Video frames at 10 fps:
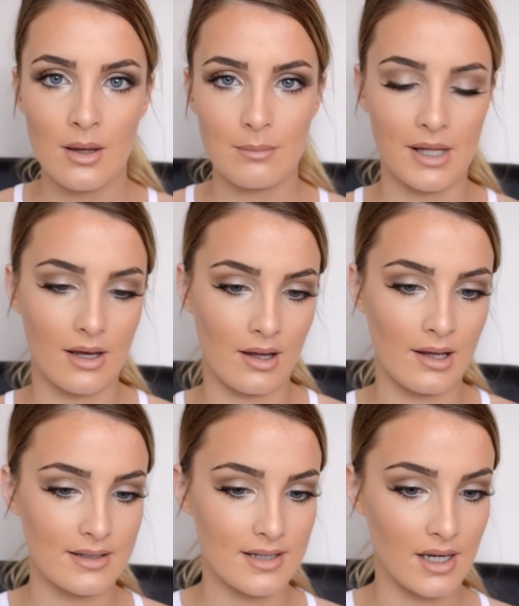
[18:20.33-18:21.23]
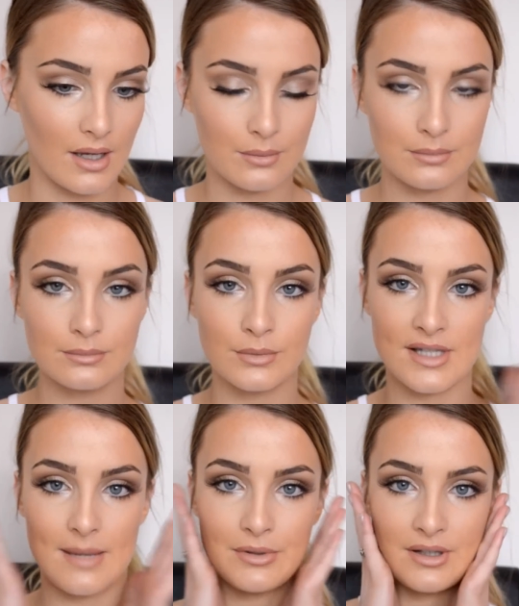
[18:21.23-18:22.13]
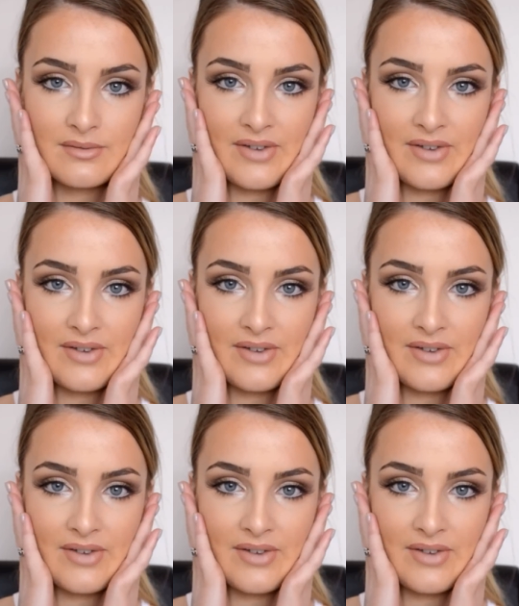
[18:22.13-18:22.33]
because, you know, once I put